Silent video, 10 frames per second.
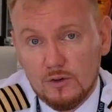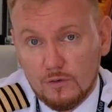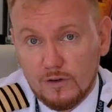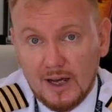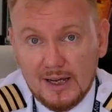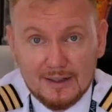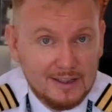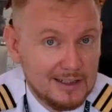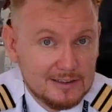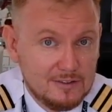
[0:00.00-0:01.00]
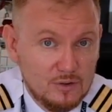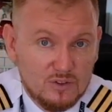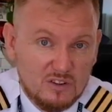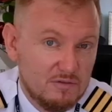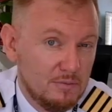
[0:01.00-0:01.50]
to fly at the
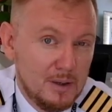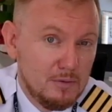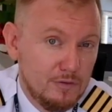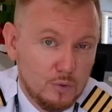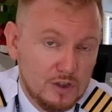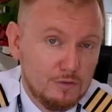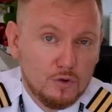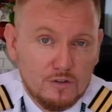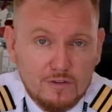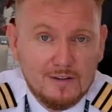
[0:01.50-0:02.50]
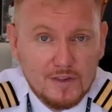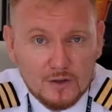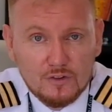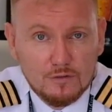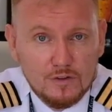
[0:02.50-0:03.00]
altitudes of maybe 40,
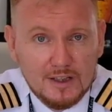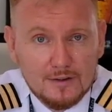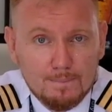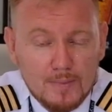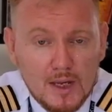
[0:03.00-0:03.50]
45,000 feet.